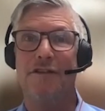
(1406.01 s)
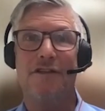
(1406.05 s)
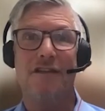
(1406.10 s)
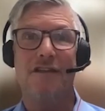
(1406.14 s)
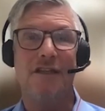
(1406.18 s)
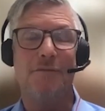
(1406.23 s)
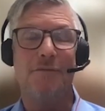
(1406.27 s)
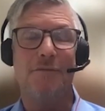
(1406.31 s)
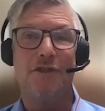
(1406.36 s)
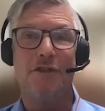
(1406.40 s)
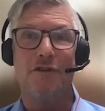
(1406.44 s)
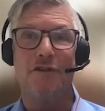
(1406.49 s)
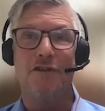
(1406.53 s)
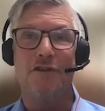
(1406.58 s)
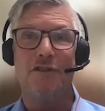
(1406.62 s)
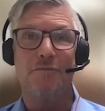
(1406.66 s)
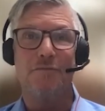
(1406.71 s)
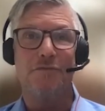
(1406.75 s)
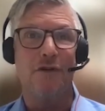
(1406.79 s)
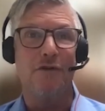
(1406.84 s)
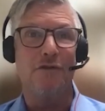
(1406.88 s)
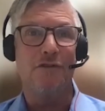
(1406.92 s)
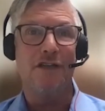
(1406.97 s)
Teamsters
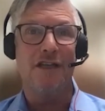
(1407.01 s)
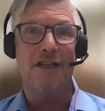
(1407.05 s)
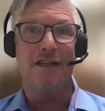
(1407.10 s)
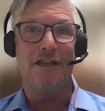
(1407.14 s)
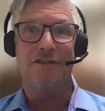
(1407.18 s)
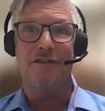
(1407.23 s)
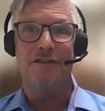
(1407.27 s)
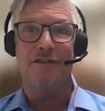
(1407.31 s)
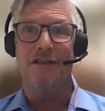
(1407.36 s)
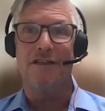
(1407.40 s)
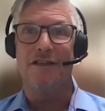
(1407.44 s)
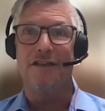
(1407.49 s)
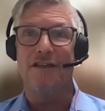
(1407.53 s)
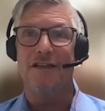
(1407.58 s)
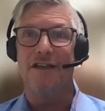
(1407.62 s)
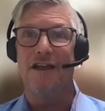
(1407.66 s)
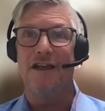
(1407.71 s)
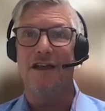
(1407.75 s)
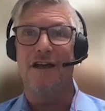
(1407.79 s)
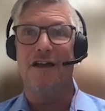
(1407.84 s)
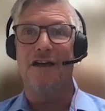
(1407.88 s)
protesting